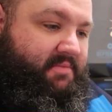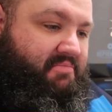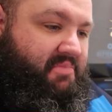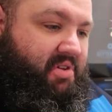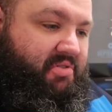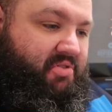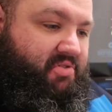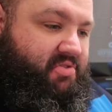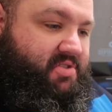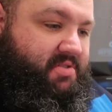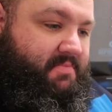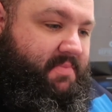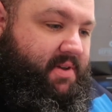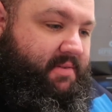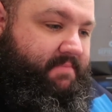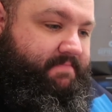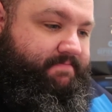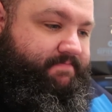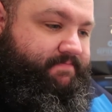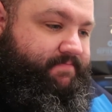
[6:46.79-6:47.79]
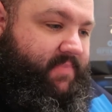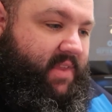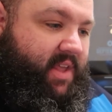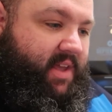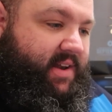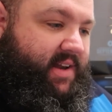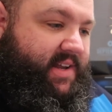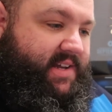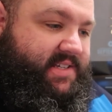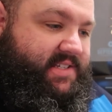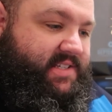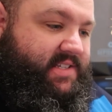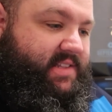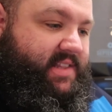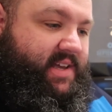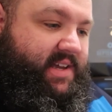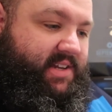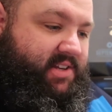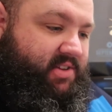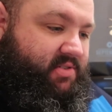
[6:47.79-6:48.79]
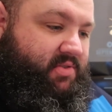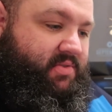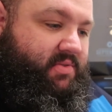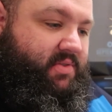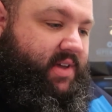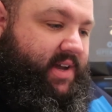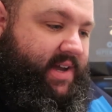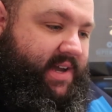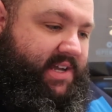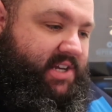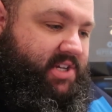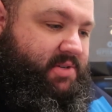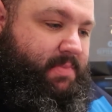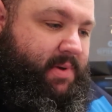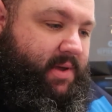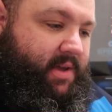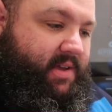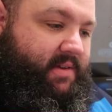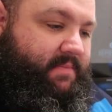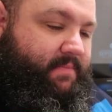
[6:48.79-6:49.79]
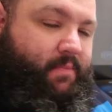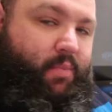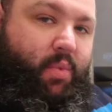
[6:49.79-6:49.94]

No good to me, unless they do the HP.